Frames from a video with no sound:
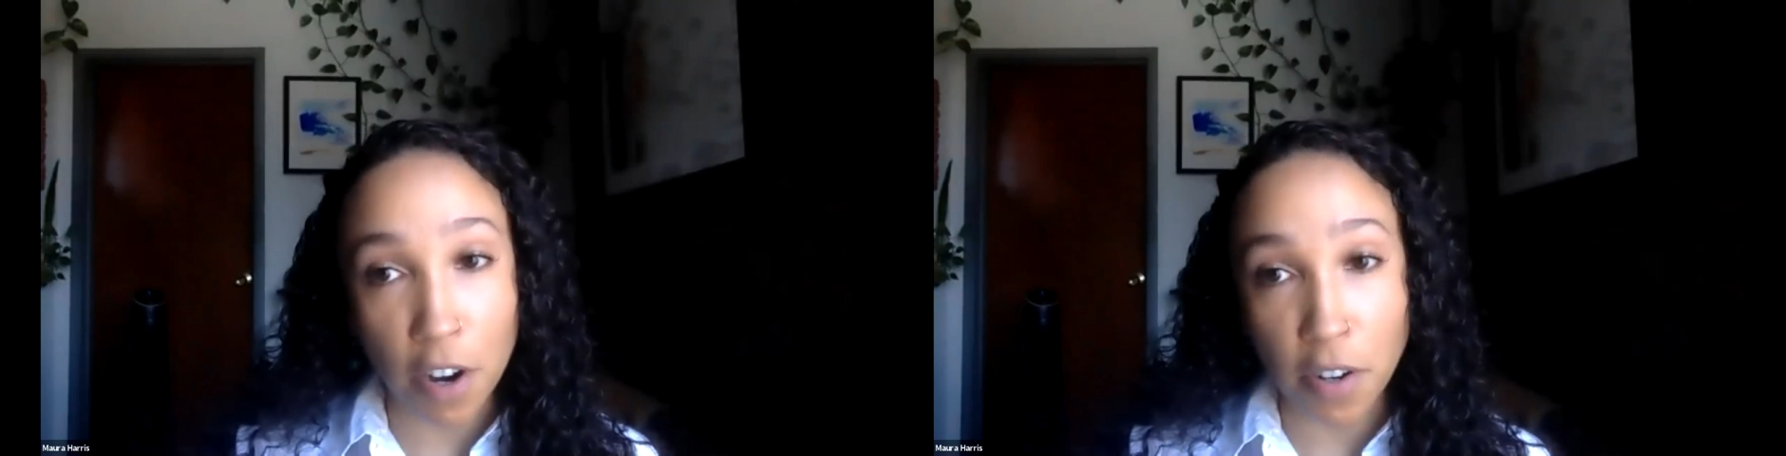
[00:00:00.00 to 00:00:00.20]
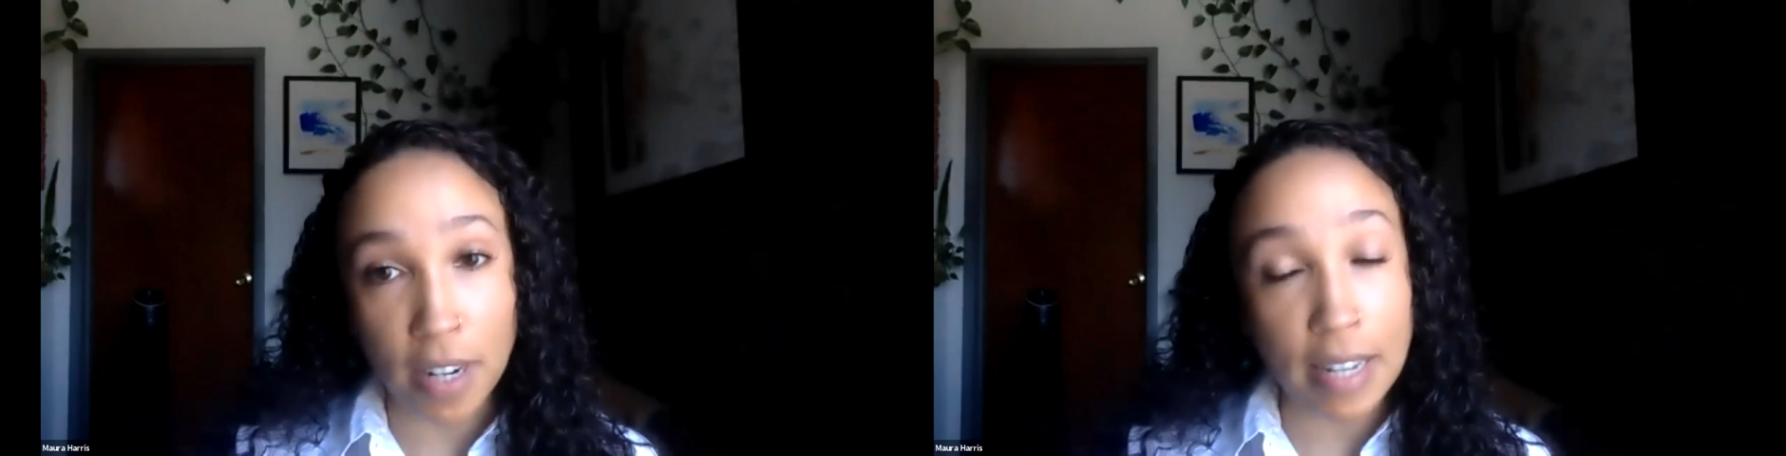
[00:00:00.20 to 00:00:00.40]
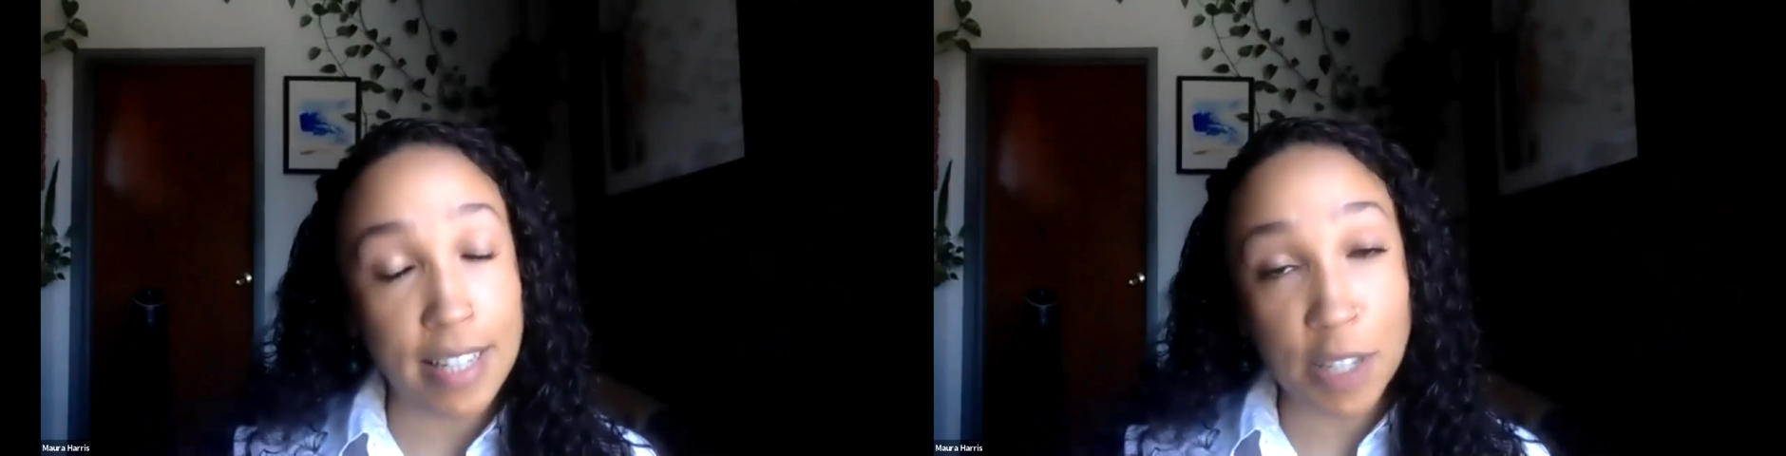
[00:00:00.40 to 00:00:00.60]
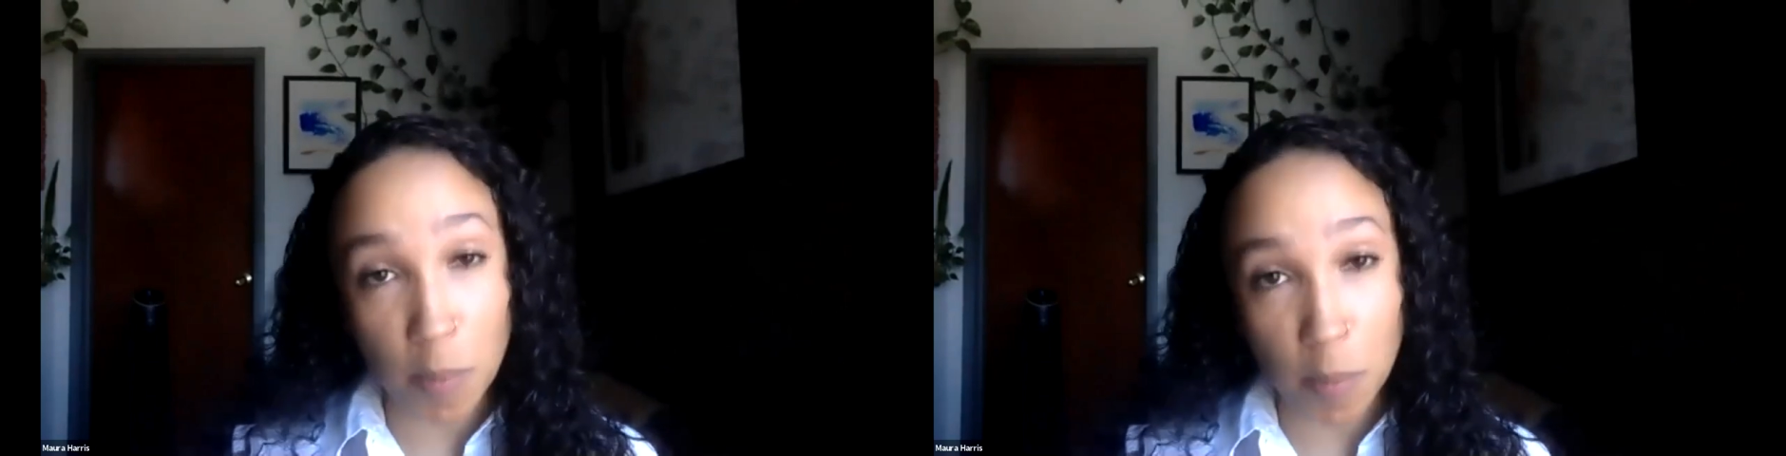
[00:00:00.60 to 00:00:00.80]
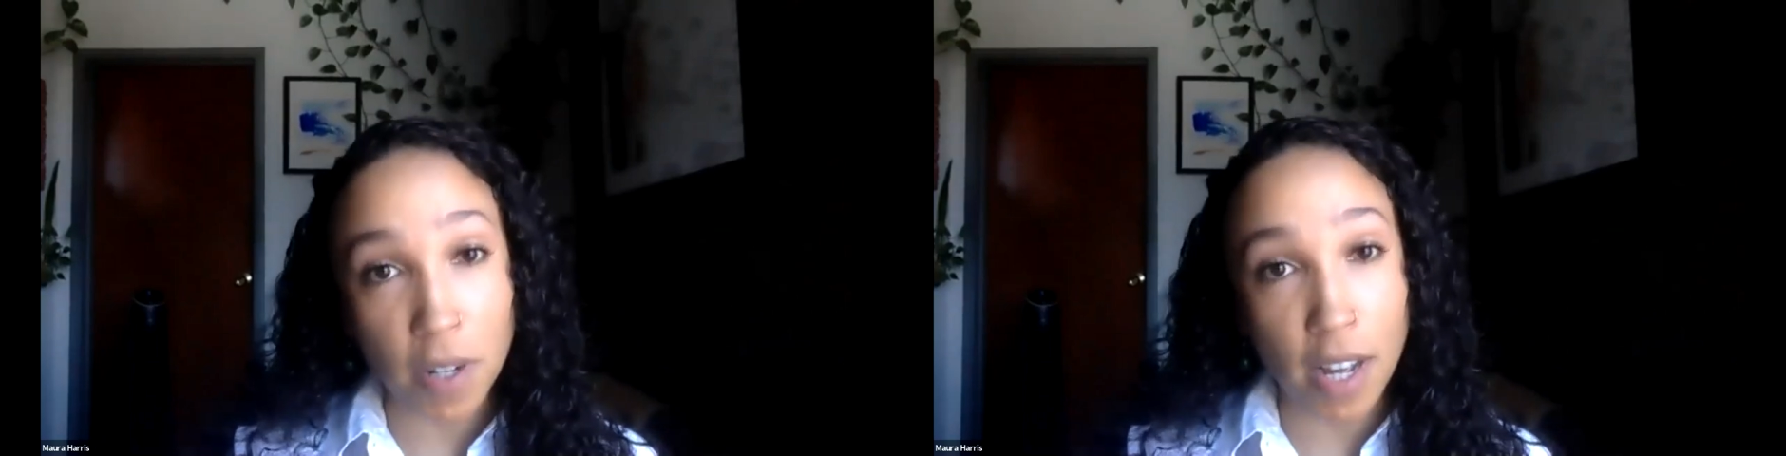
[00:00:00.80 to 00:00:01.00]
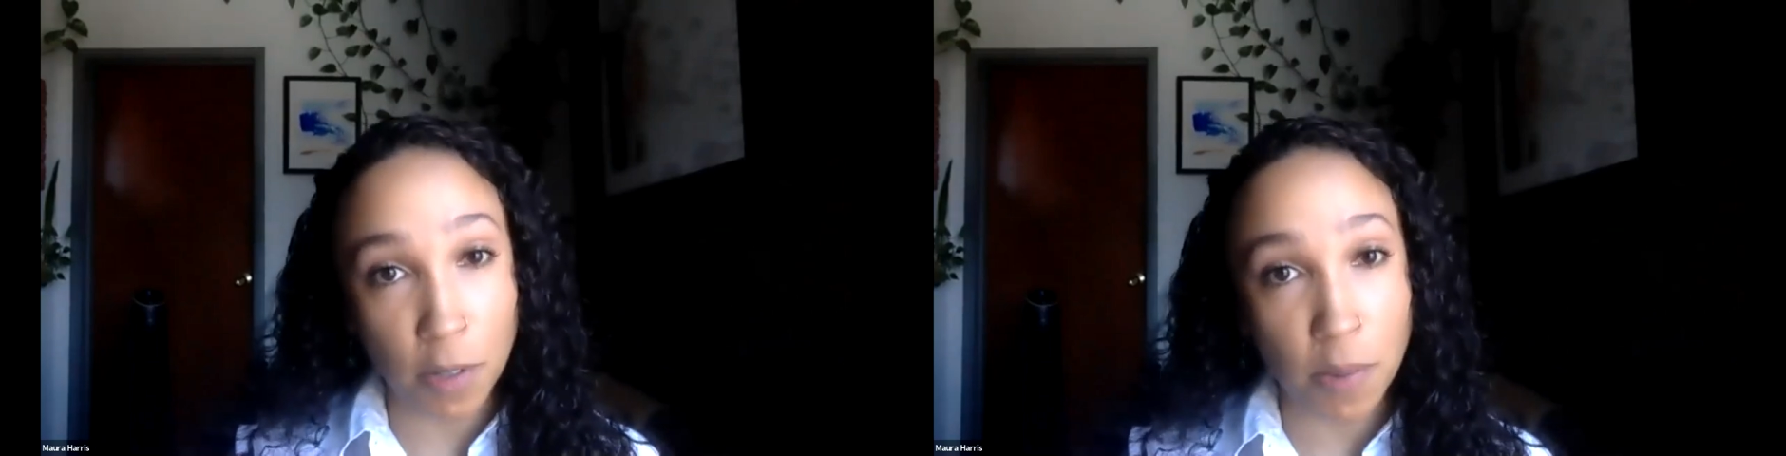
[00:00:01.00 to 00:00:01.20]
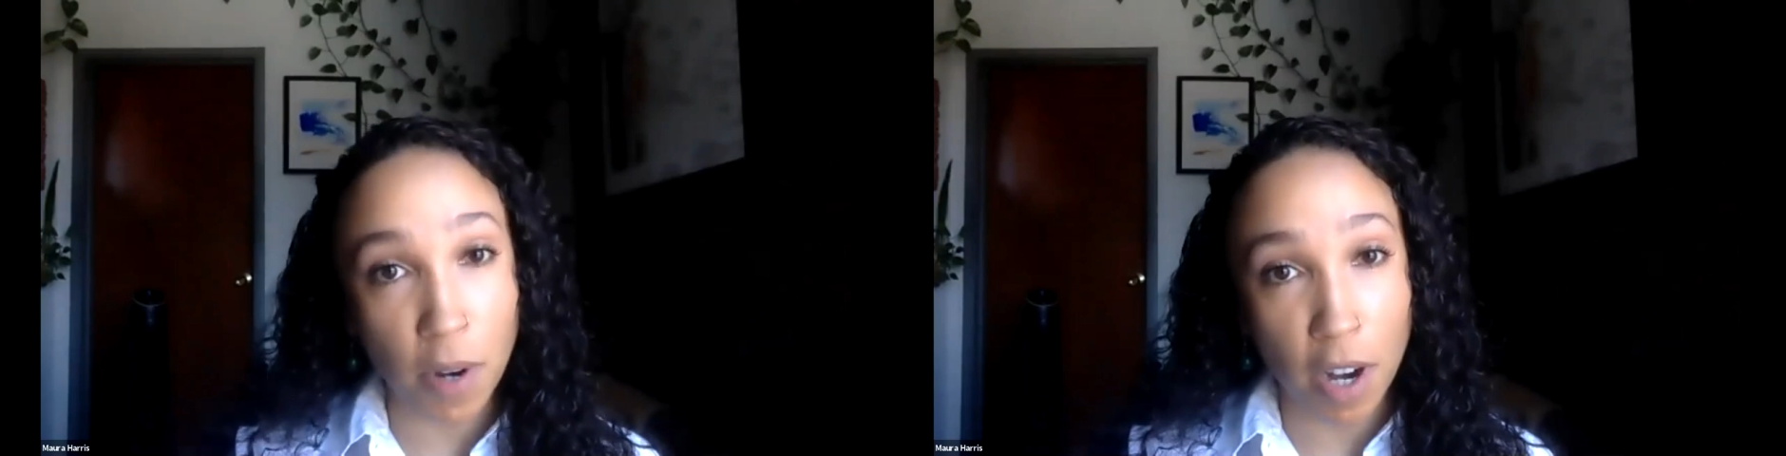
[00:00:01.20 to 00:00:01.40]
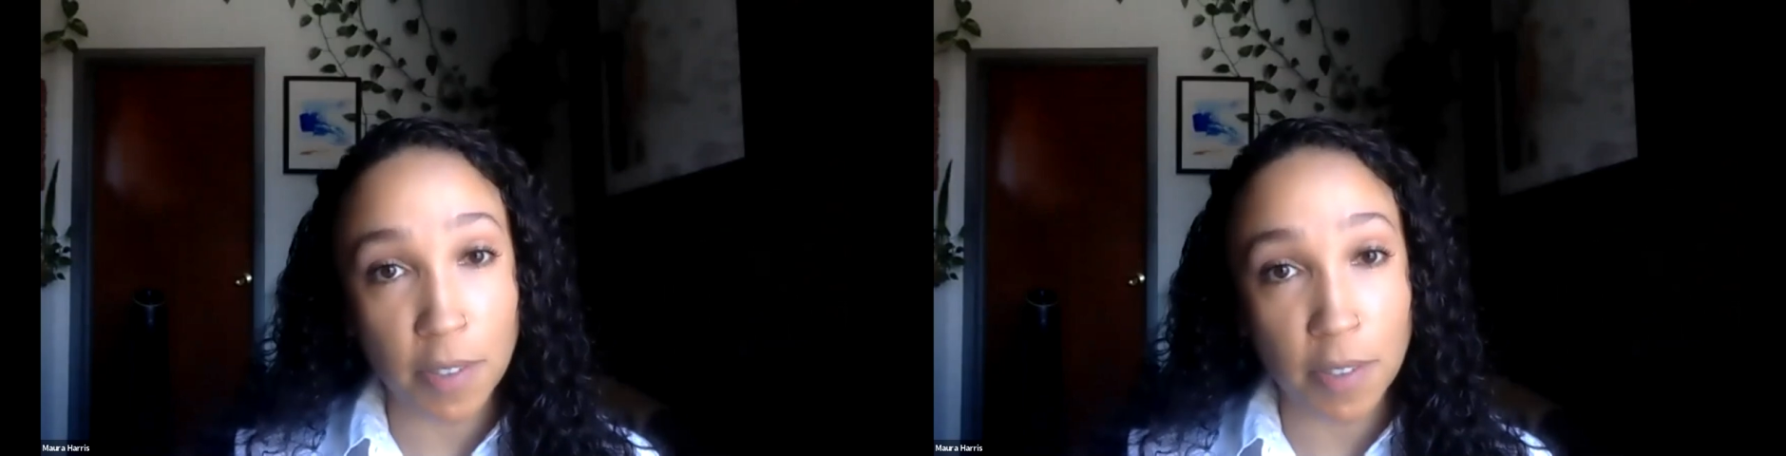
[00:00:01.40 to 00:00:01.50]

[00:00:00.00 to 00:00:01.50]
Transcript: aren't accessible elsewhere